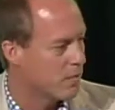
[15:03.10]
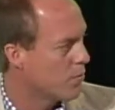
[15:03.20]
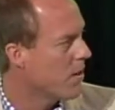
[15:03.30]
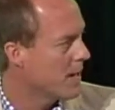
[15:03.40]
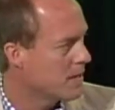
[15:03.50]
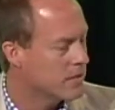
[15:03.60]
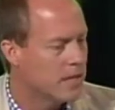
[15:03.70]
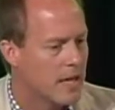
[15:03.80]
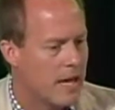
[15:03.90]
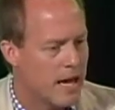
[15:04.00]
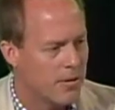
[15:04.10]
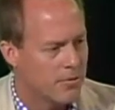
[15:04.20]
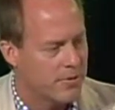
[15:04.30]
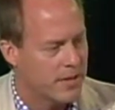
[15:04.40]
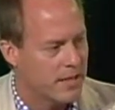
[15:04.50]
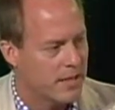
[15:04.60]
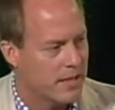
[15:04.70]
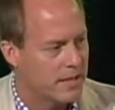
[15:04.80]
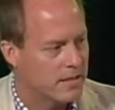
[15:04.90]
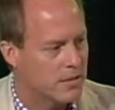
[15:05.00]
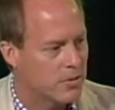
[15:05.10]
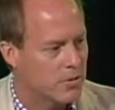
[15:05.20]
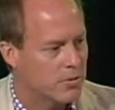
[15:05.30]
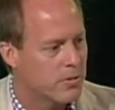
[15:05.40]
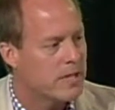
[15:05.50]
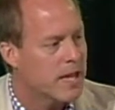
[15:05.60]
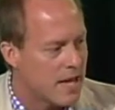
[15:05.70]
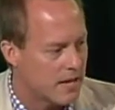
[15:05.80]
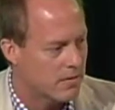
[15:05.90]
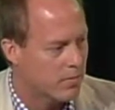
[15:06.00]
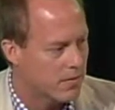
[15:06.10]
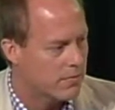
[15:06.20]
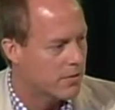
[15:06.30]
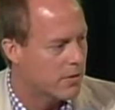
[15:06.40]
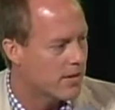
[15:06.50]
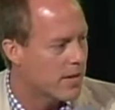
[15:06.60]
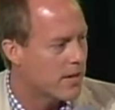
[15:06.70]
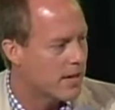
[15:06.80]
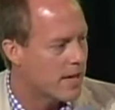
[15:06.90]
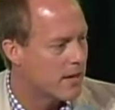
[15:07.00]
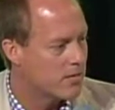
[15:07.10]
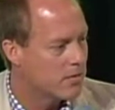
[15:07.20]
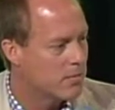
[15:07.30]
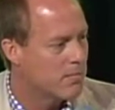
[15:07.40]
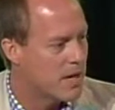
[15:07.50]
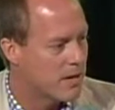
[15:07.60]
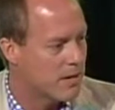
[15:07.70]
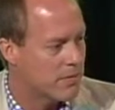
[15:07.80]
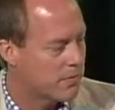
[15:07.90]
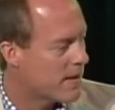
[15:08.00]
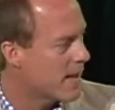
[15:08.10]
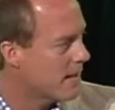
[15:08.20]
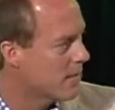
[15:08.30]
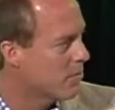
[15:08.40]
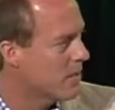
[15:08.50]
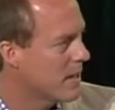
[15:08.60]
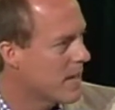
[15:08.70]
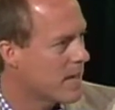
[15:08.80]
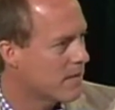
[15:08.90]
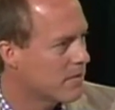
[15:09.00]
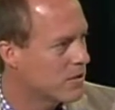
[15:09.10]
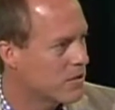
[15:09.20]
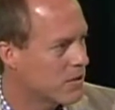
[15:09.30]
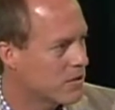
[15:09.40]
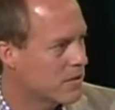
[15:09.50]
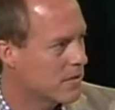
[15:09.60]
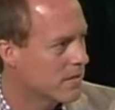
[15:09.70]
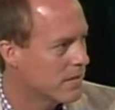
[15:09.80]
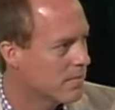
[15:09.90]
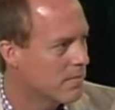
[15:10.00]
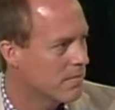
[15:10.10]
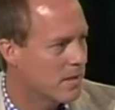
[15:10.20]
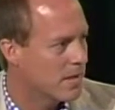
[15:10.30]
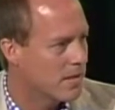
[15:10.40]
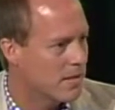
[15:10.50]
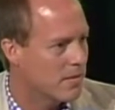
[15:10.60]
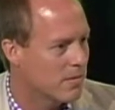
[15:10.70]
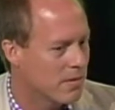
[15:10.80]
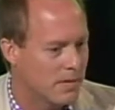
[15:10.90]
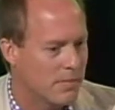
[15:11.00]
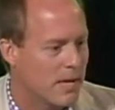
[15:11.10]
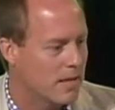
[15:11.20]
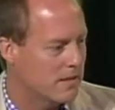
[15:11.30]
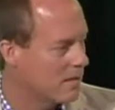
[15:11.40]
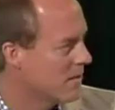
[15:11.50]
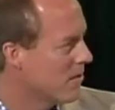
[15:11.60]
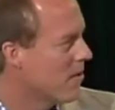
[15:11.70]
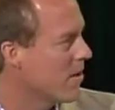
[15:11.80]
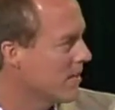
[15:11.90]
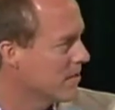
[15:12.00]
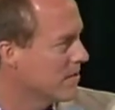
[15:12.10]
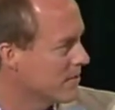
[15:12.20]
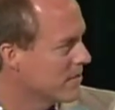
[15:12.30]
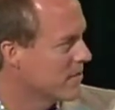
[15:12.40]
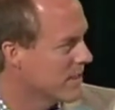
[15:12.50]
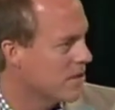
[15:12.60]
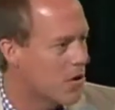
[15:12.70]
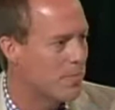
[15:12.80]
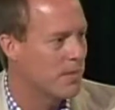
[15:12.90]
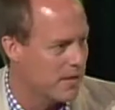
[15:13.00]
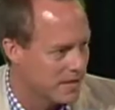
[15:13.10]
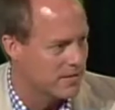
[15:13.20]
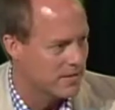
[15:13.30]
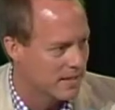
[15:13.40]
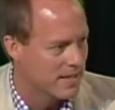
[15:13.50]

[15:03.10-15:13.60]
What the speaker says: brands, I don't think in digital yet we have figured out how to marry the fact that we have such, amazing audiences in our place